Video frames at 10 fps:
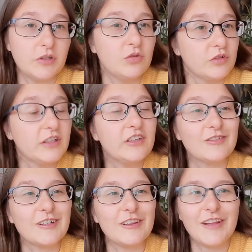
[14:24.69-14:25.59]
be using
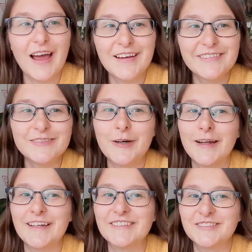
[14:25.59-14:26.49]
in real life
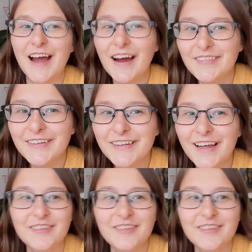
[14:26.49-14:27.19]
when I travel.